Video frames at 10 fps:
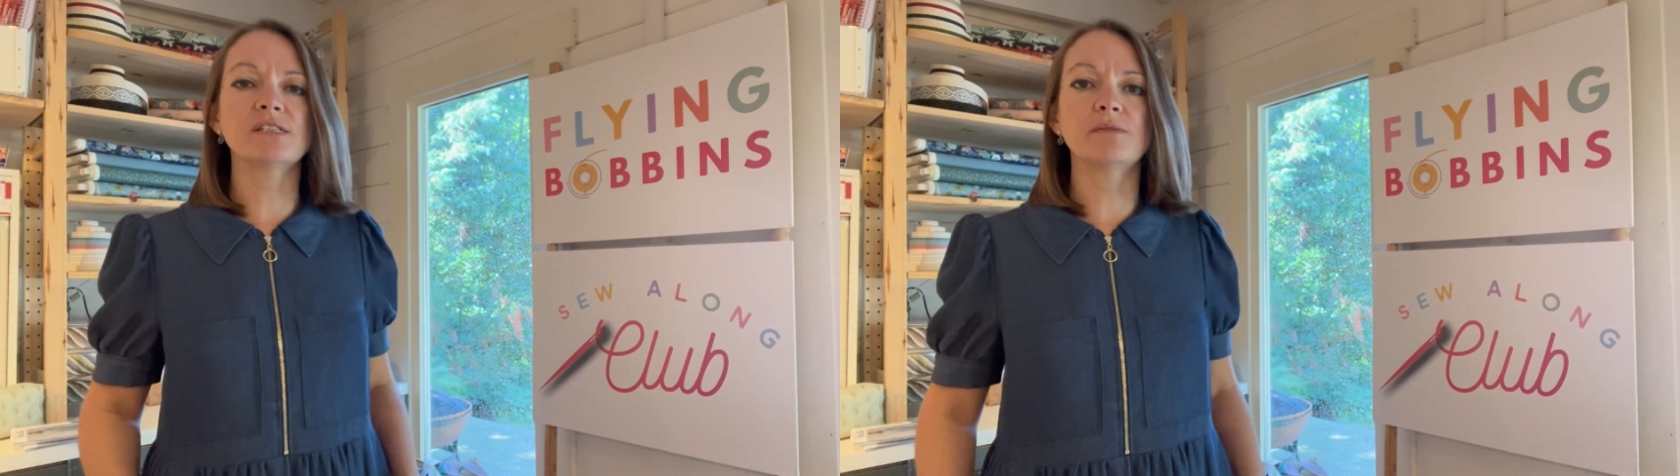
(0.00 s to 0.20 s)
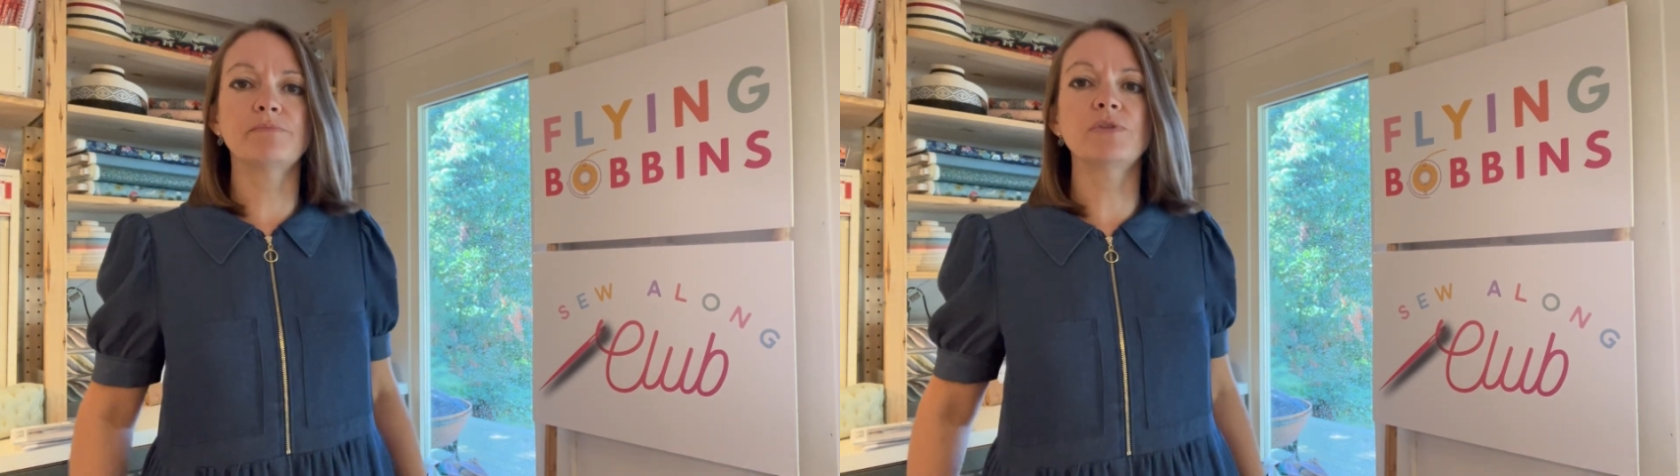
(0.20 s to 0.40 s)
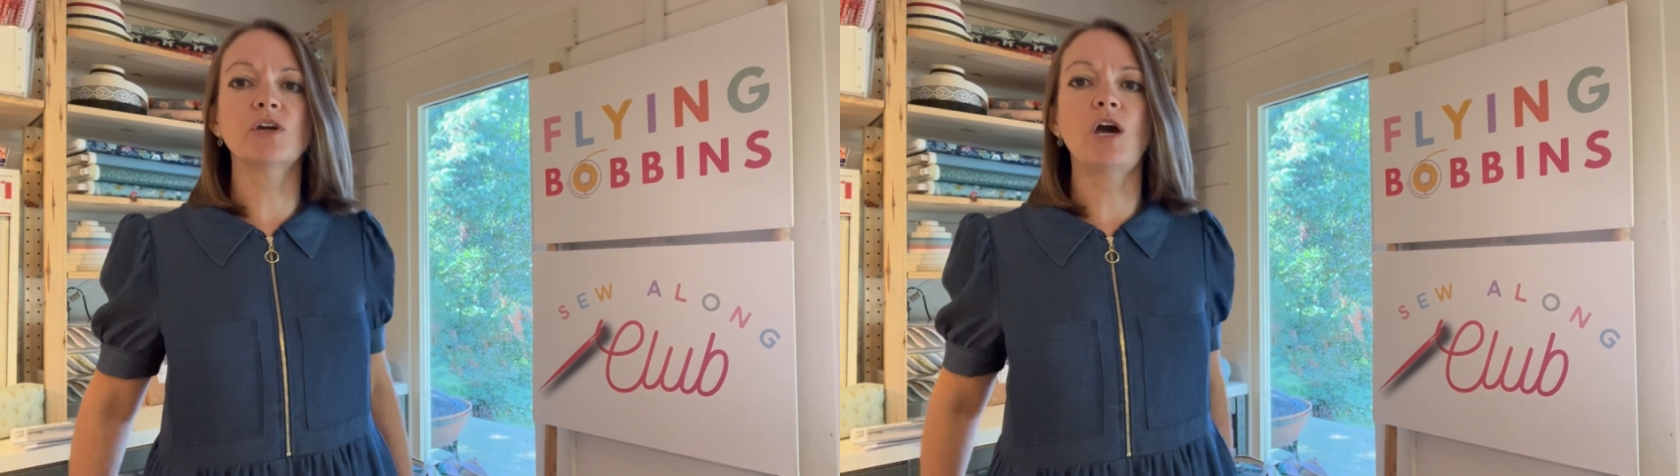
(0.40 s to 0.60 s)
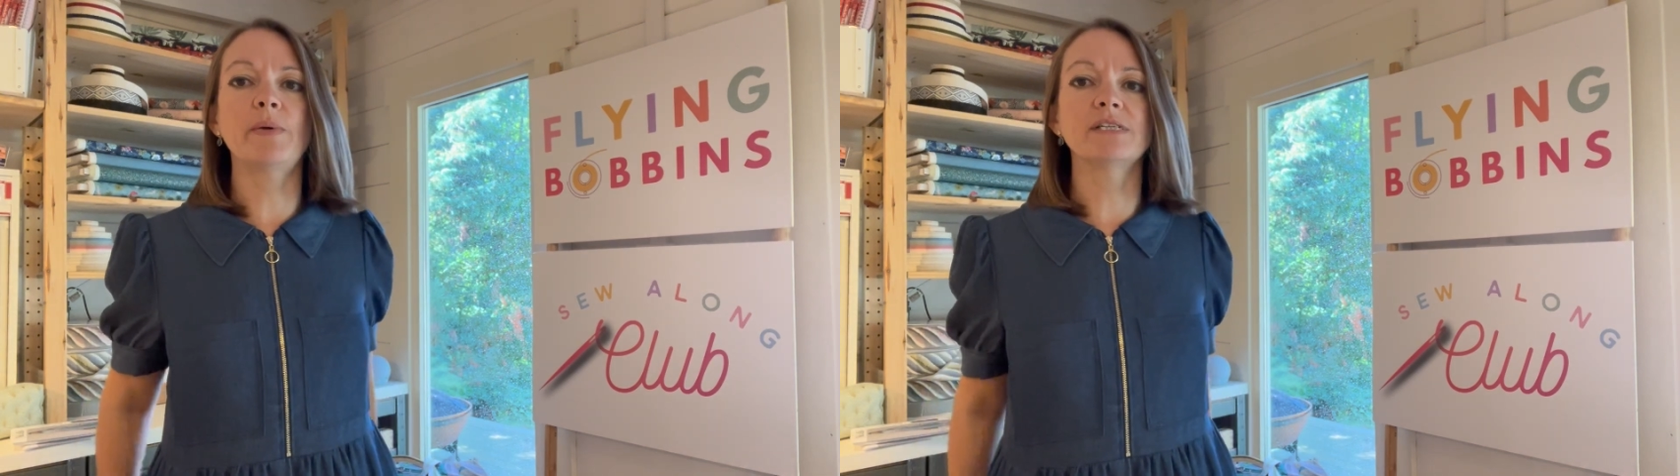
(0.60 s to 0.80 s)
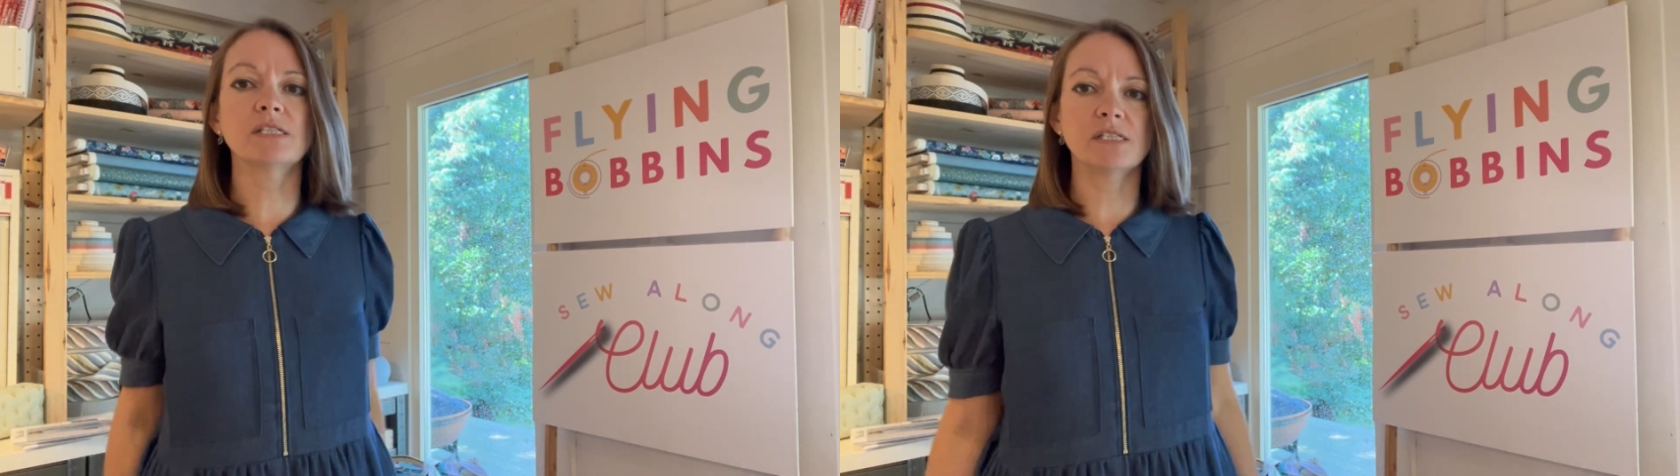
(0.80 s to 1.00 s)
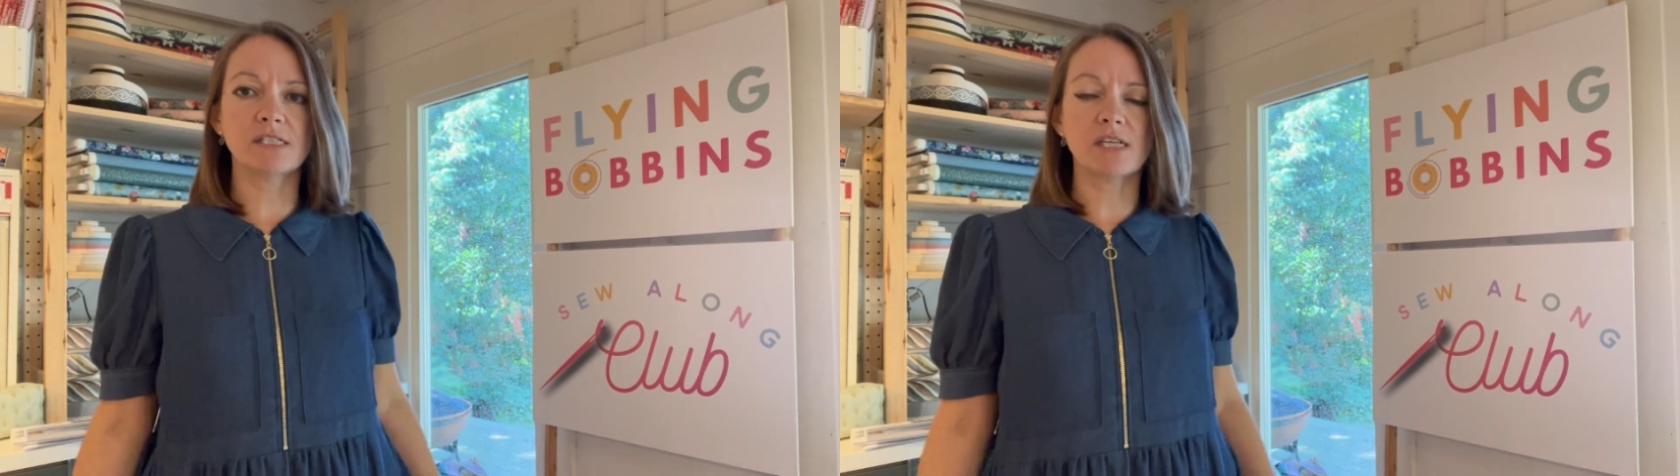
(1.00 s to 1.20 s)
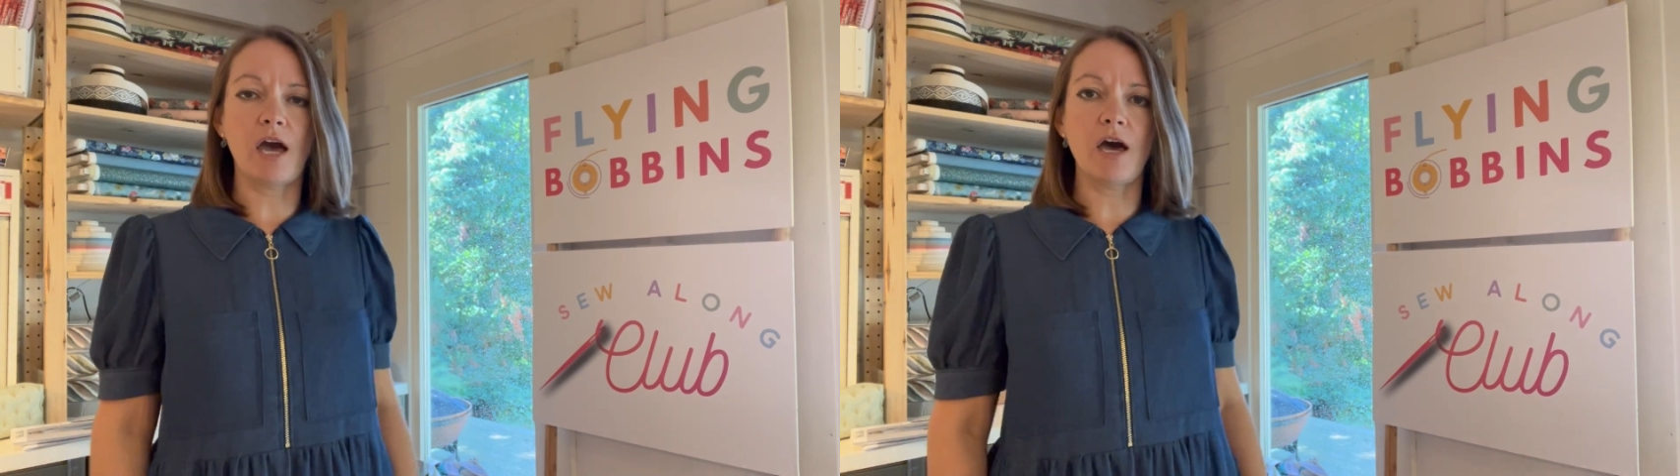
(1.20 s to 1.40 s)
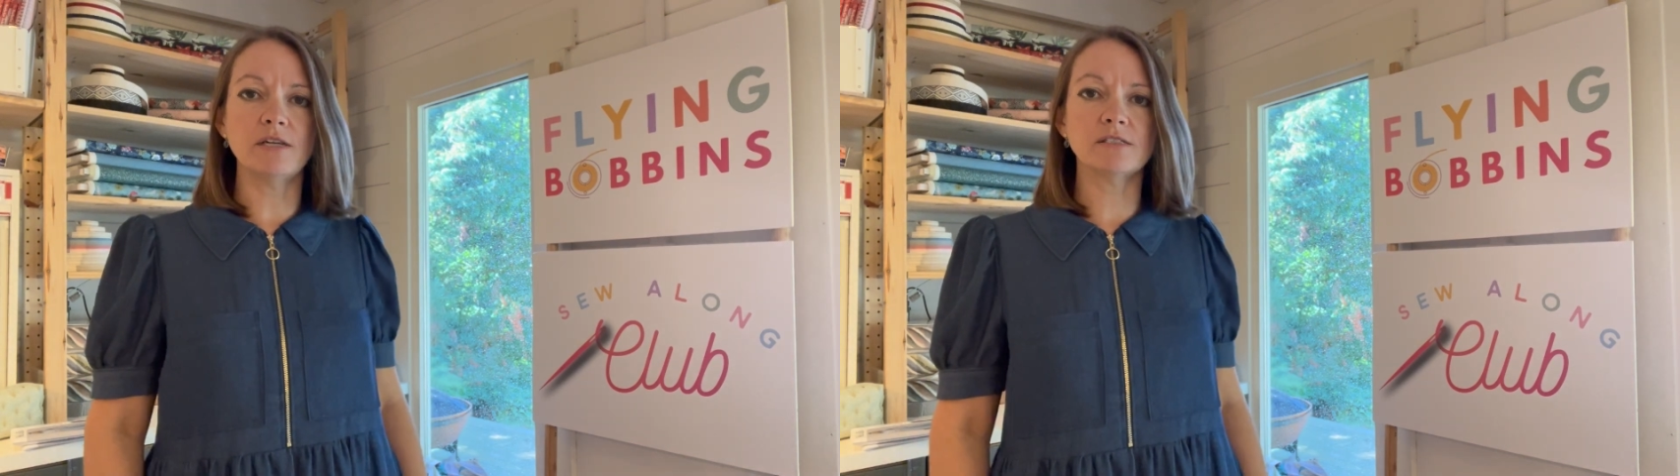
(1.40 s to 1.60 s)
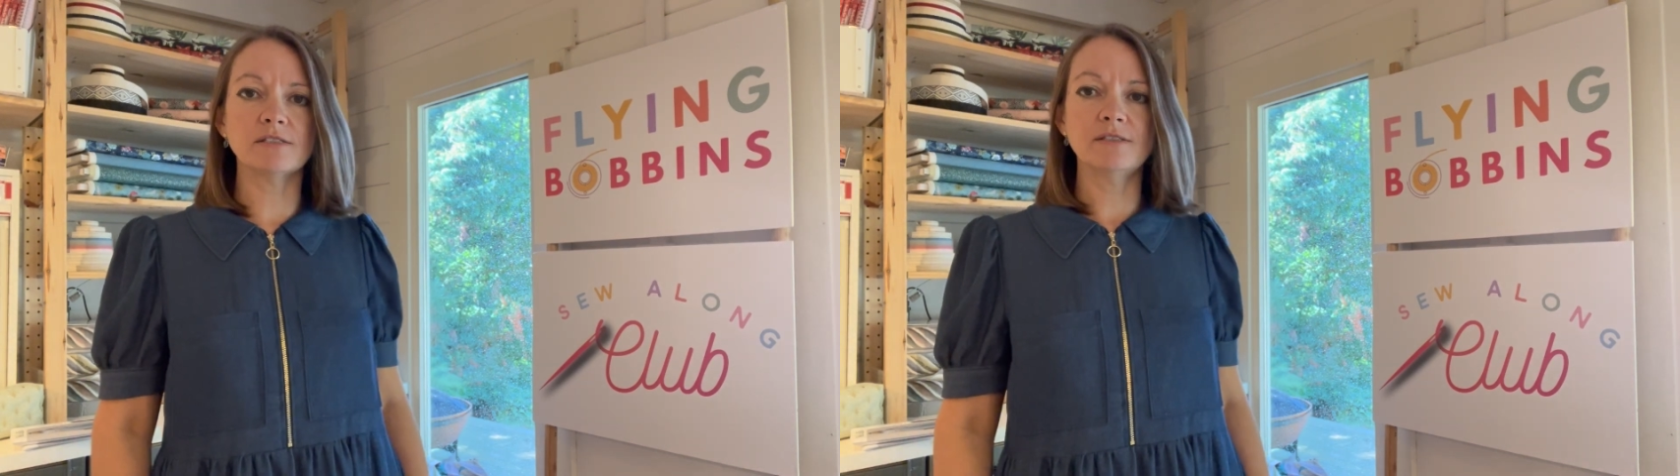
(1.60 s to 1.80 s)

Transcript: that go into the skirt.